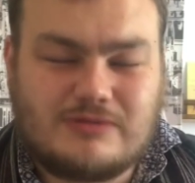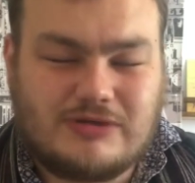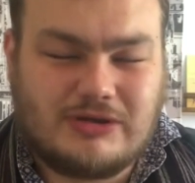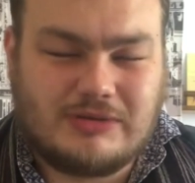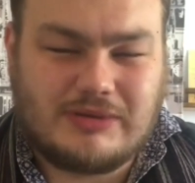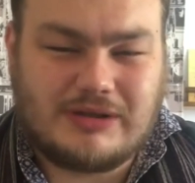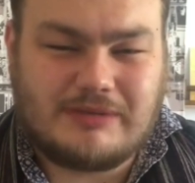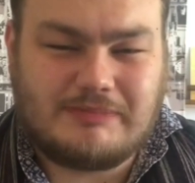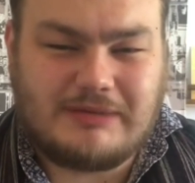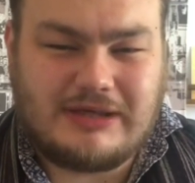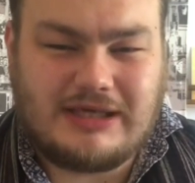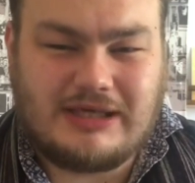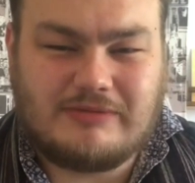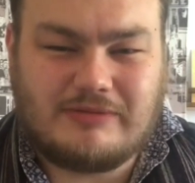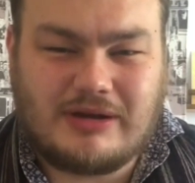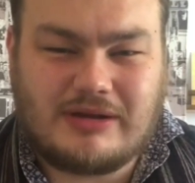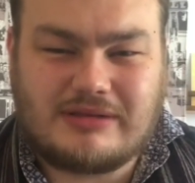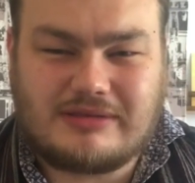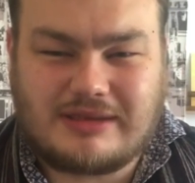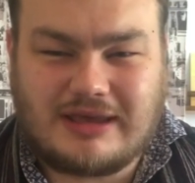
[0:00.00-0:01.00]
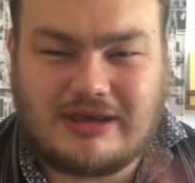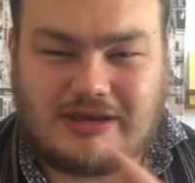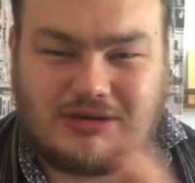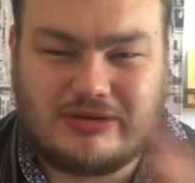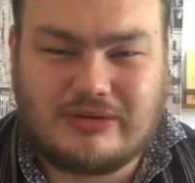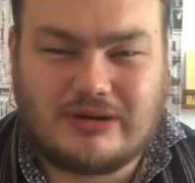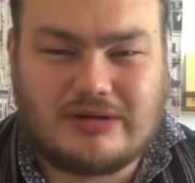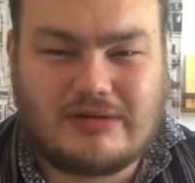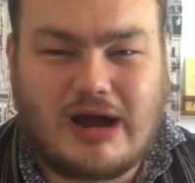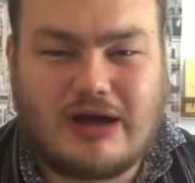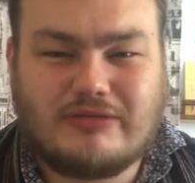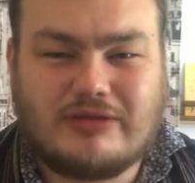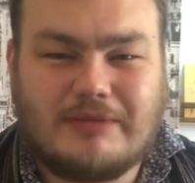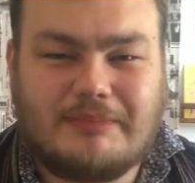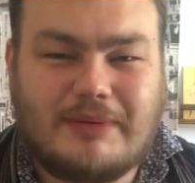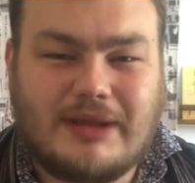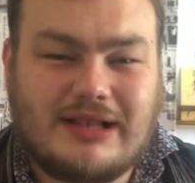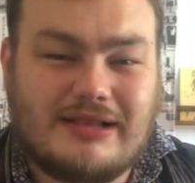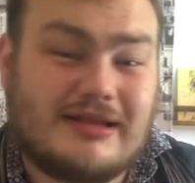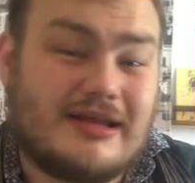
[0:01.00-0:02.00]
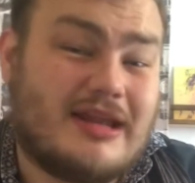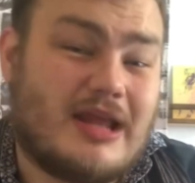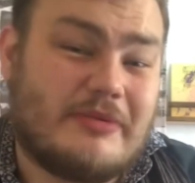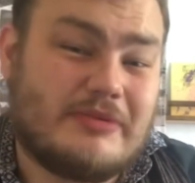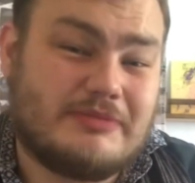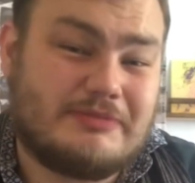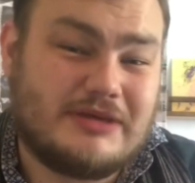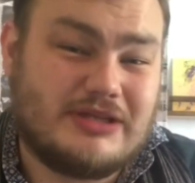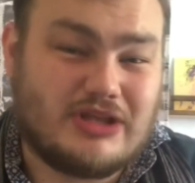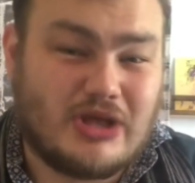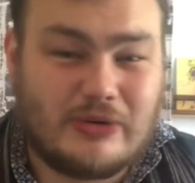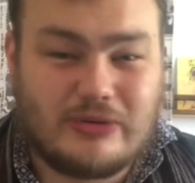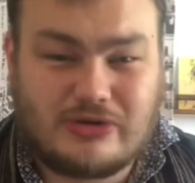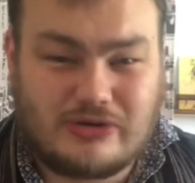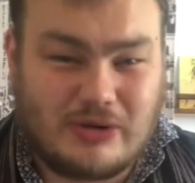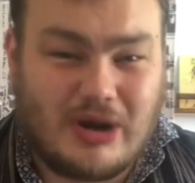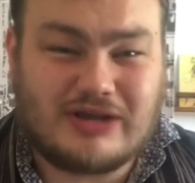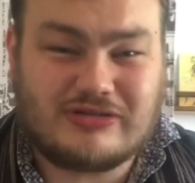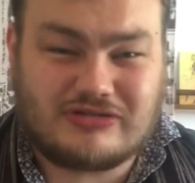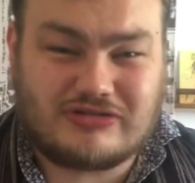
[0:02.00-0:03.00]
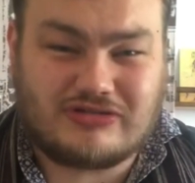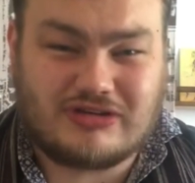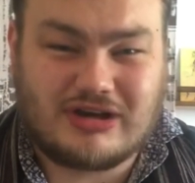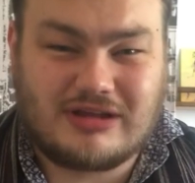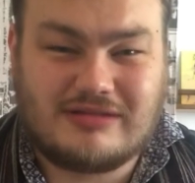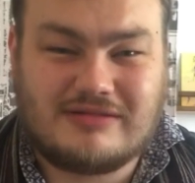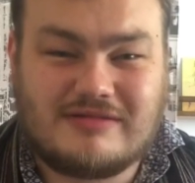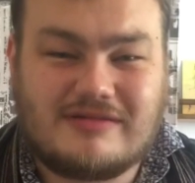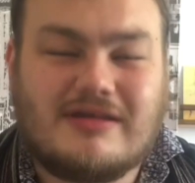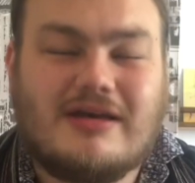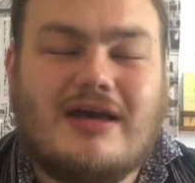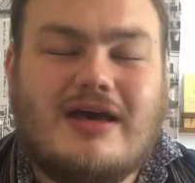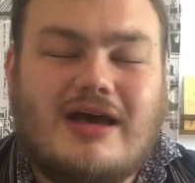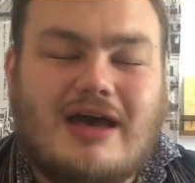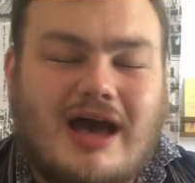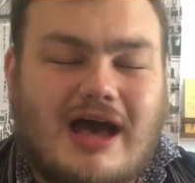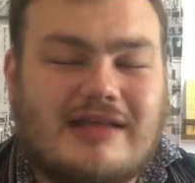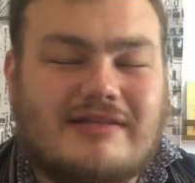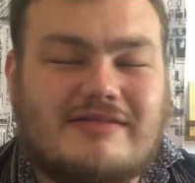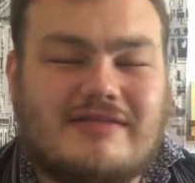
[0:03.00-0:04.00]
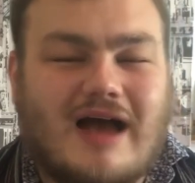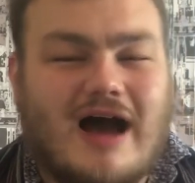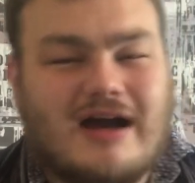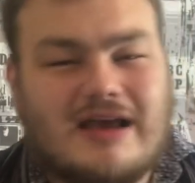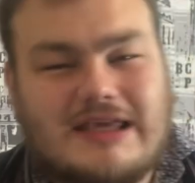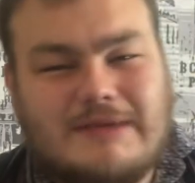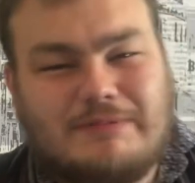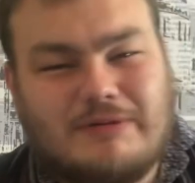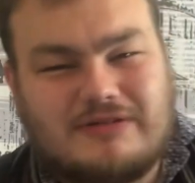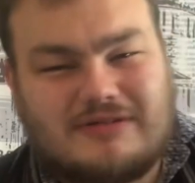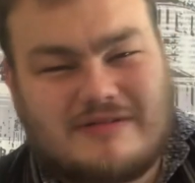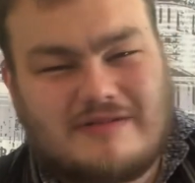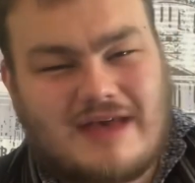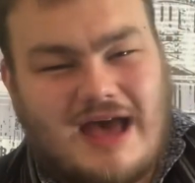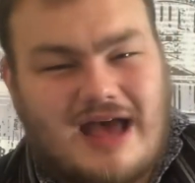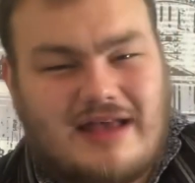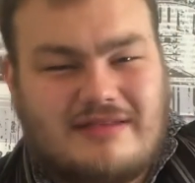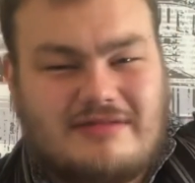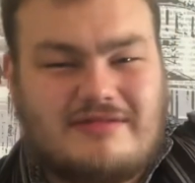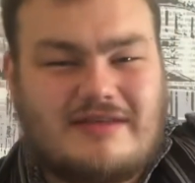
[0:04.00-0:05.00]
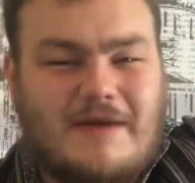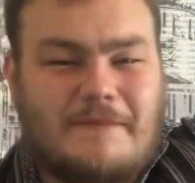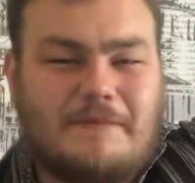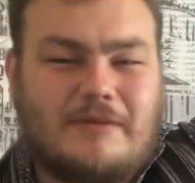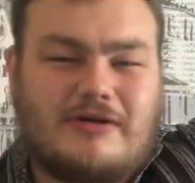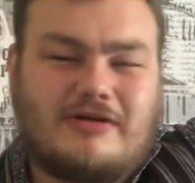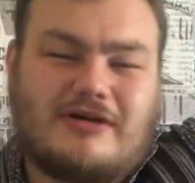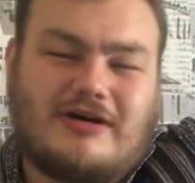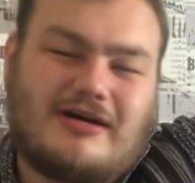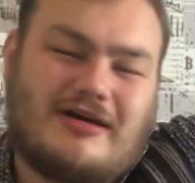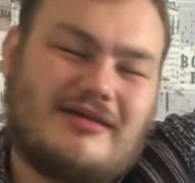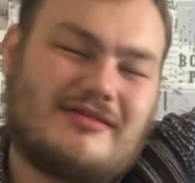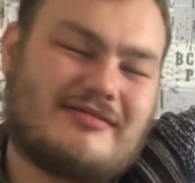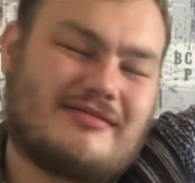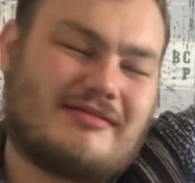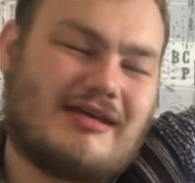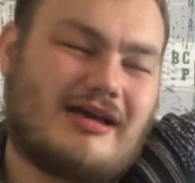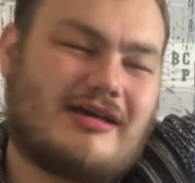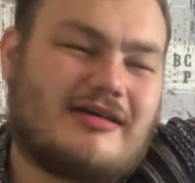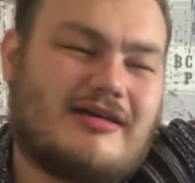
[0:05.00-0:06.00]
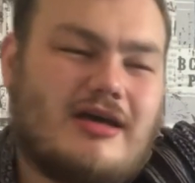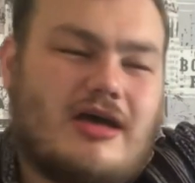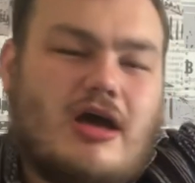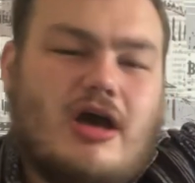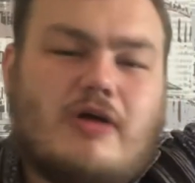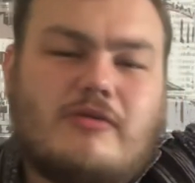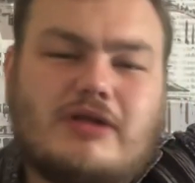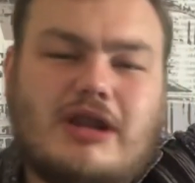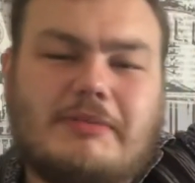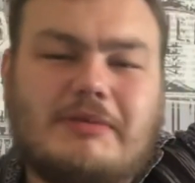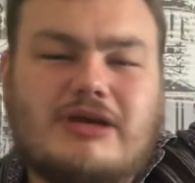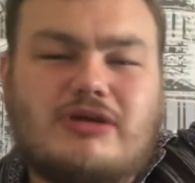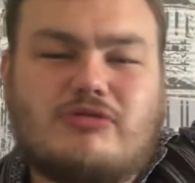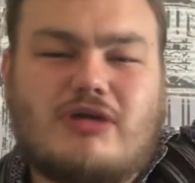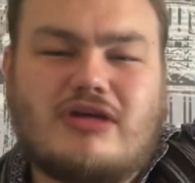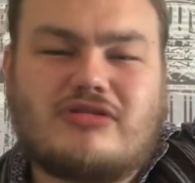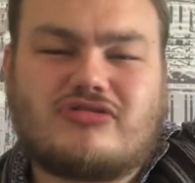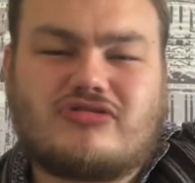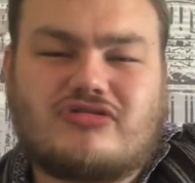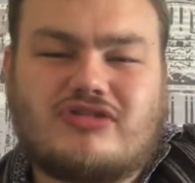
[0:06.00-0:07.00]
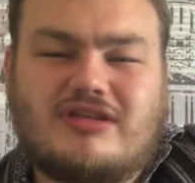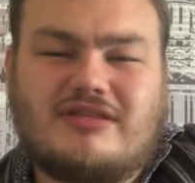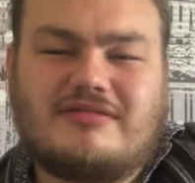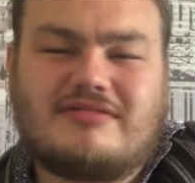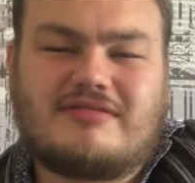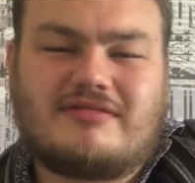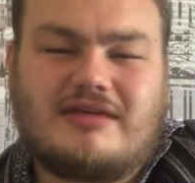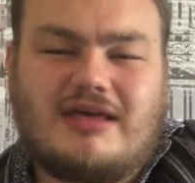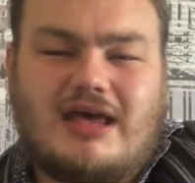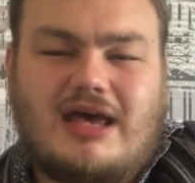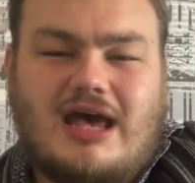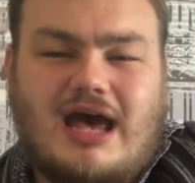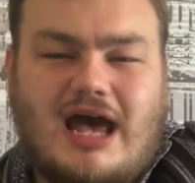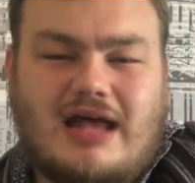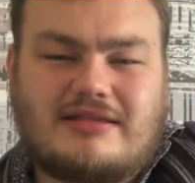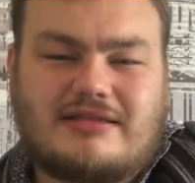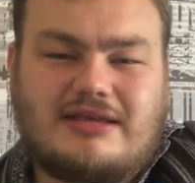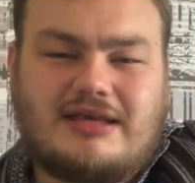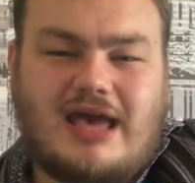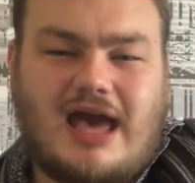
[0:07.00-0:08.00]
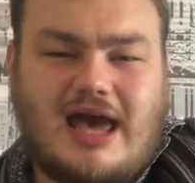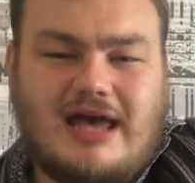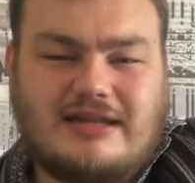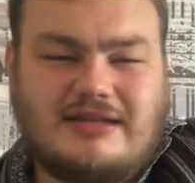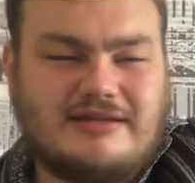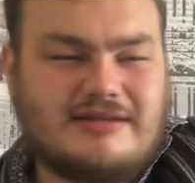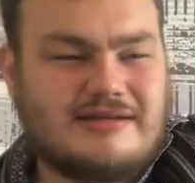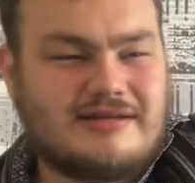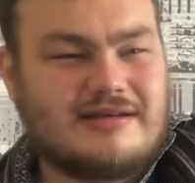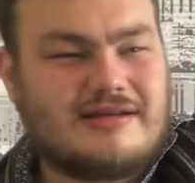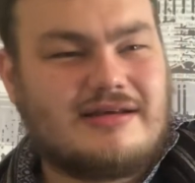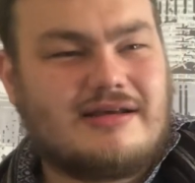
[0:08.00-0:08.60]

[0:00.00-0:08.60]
will take you around the building, there will be no questions. And Starkey puts his hands up and goes like, will there be questions at the end?